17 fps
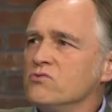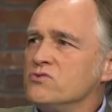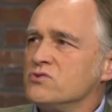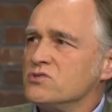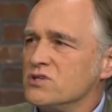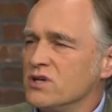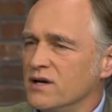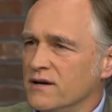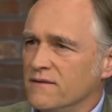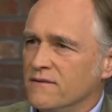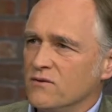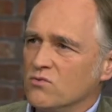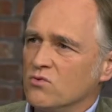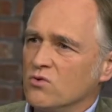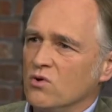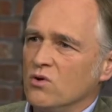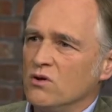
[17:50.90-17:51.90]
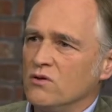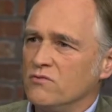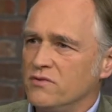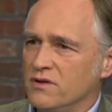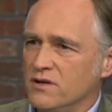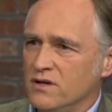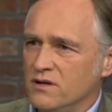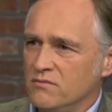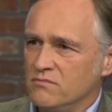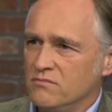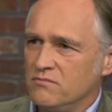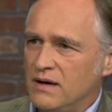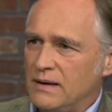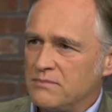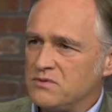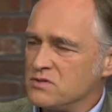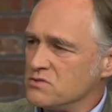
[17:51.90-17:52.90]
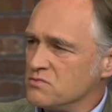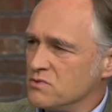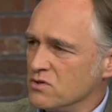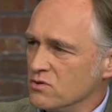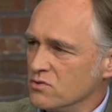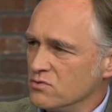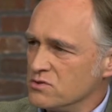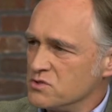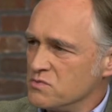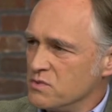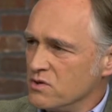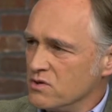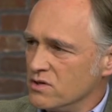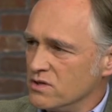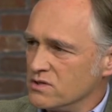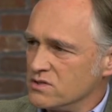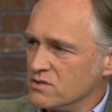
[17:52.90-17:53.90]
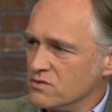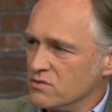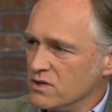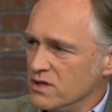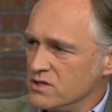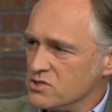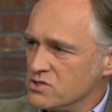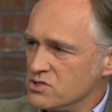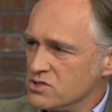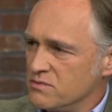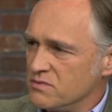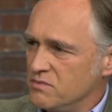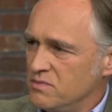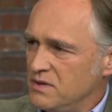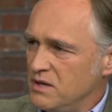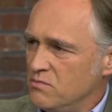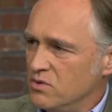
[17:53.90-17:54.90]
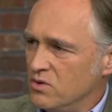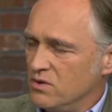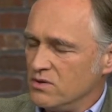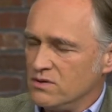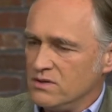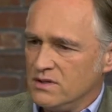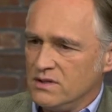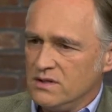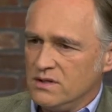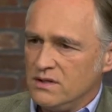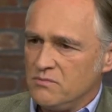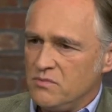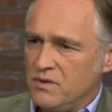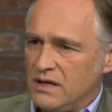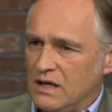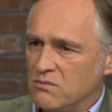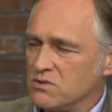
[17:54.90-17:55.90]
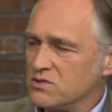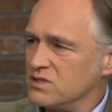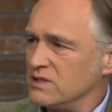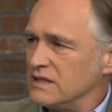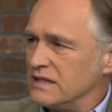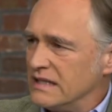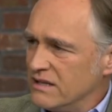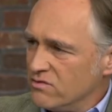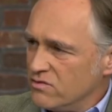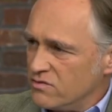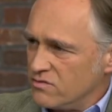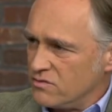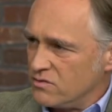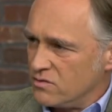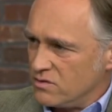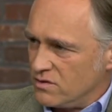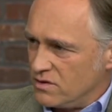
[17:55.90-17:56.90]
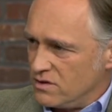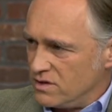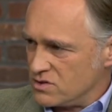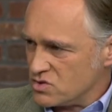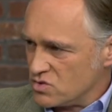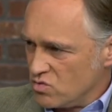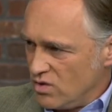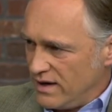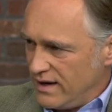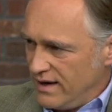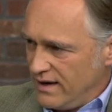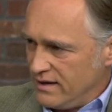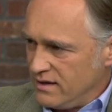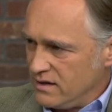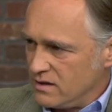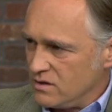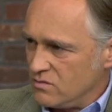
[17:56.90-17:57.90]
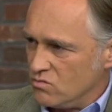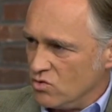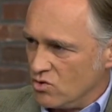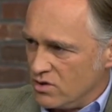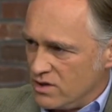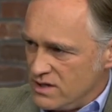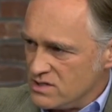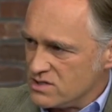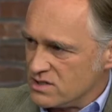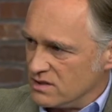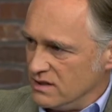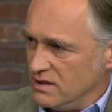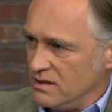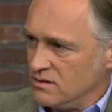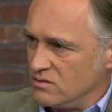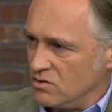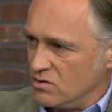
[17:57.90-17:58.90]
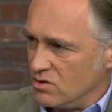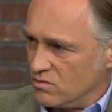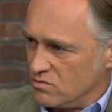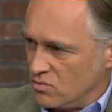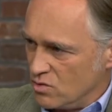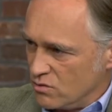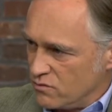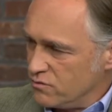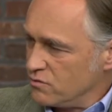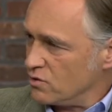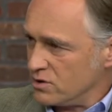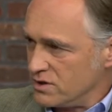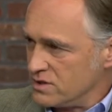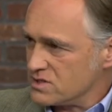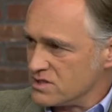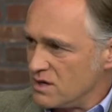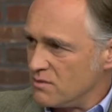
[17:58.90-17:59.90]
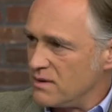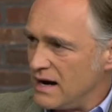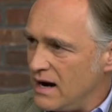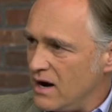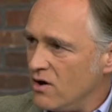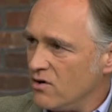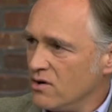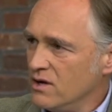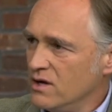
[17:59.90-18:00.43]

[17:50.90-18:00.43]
would you say the role of the baptism in the Holy Spirit is in relationship to people being able to live this way more easily or more fully somehow?